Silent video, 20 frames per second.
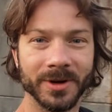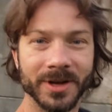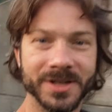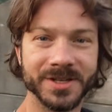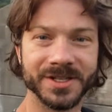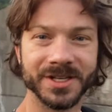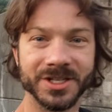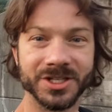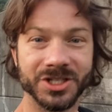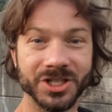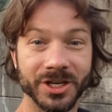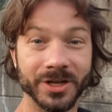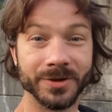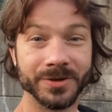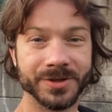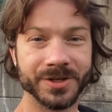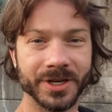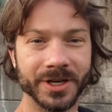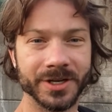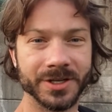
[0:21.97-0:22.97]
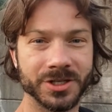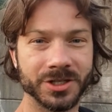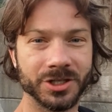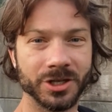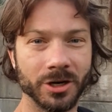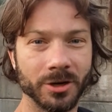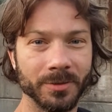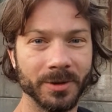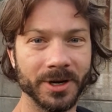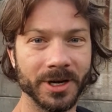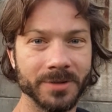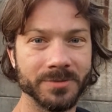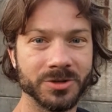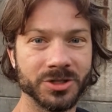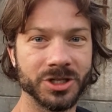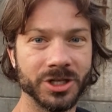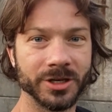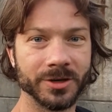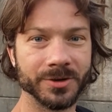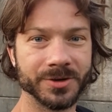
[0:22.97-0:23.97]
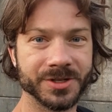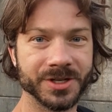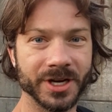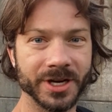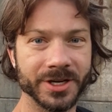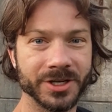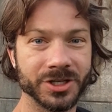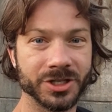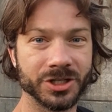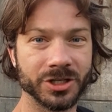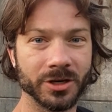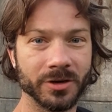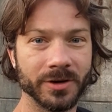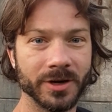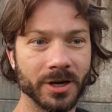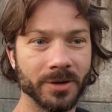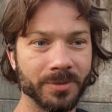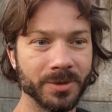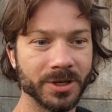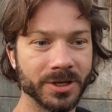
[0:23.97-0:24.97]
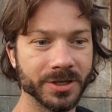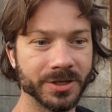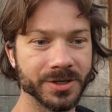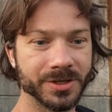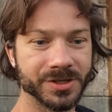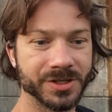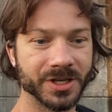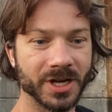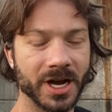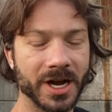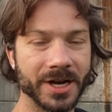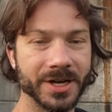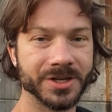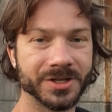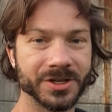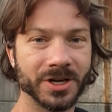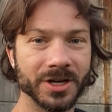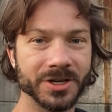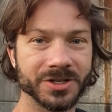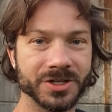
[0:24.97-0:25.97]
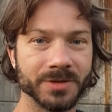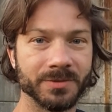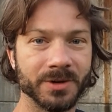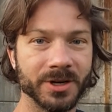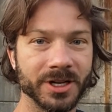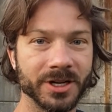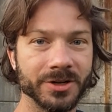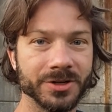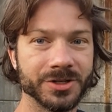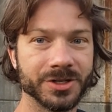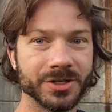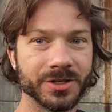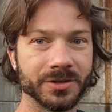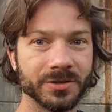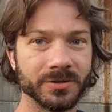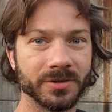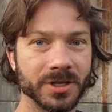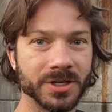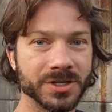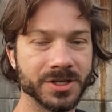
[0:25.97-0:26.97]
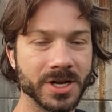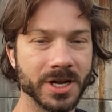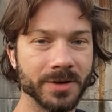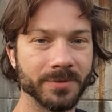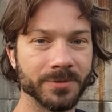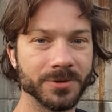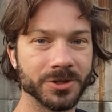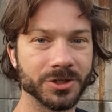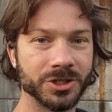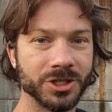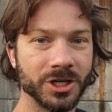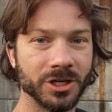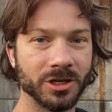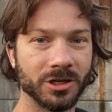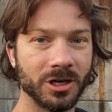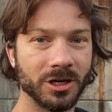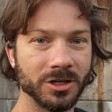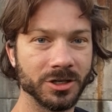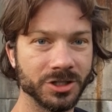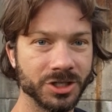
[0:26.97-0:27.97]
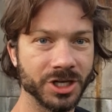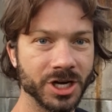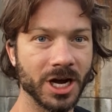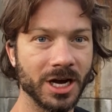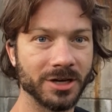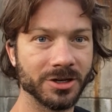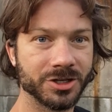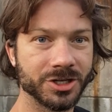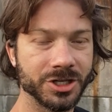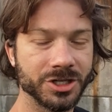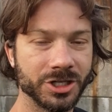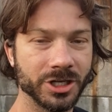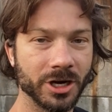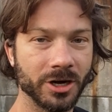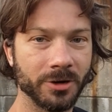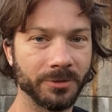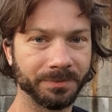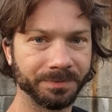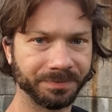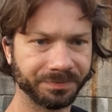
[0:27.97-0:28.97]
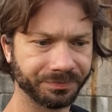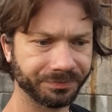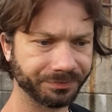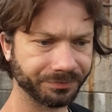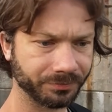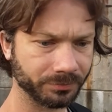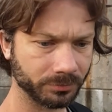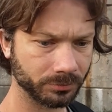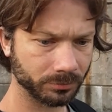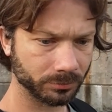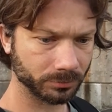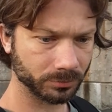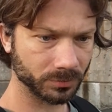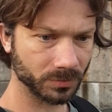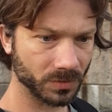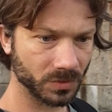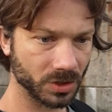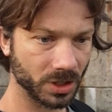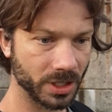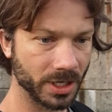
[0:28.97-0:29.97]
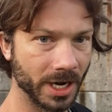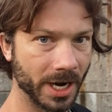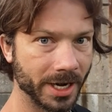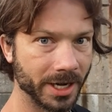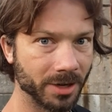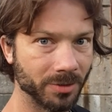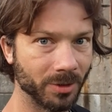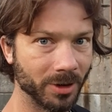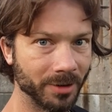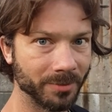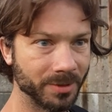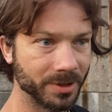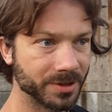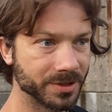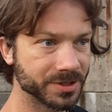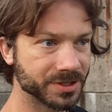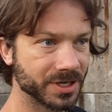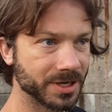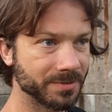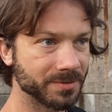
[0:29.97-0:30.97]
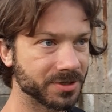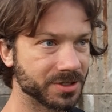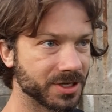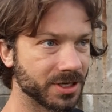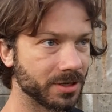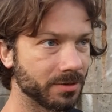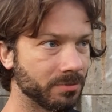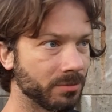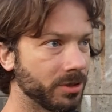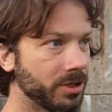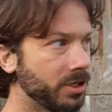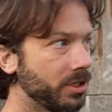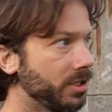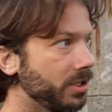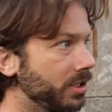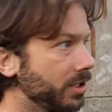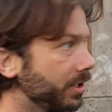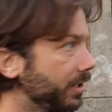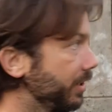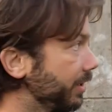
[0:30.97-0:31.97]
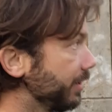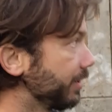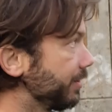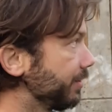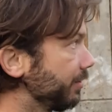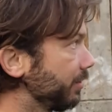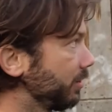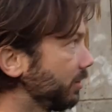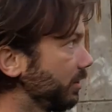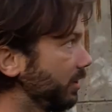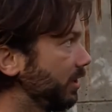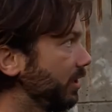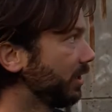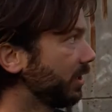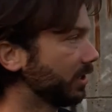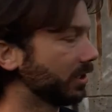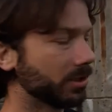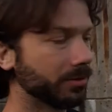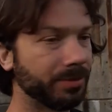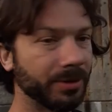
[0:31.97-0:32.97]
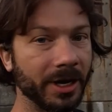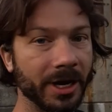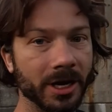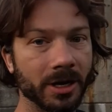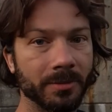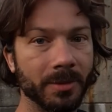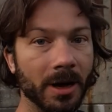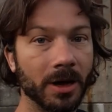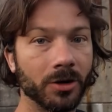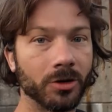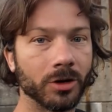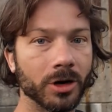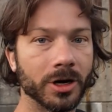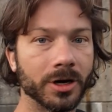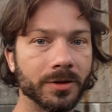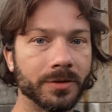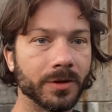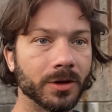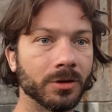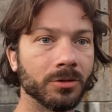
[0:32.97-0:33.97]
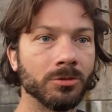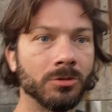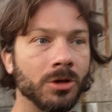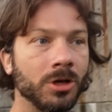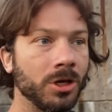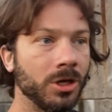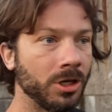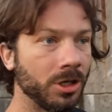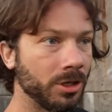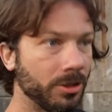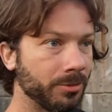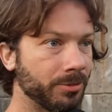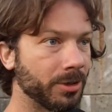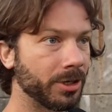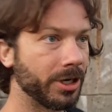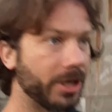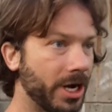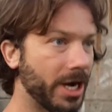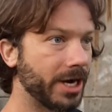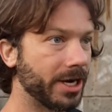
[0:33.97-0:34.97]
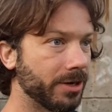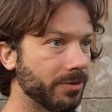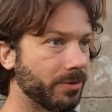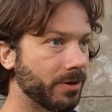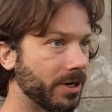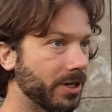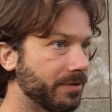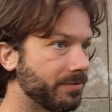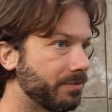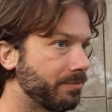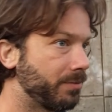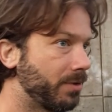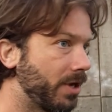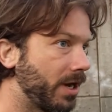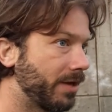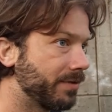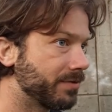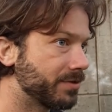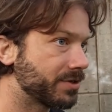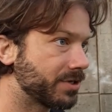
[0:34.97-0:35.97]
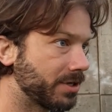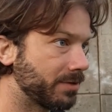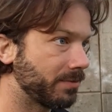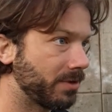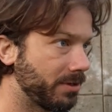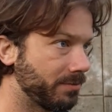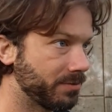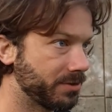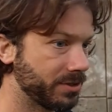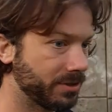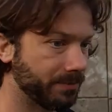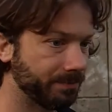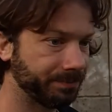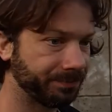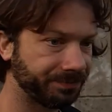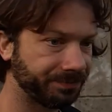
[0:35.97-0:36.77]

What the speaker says: I said Geoscience Joe. My name's Geoscience Joe now because I saw somebody else. His name was Geology Joe, and I didn't want to be the same as him. He didn't complain about it or anything, but I didn't want to have the same name as him.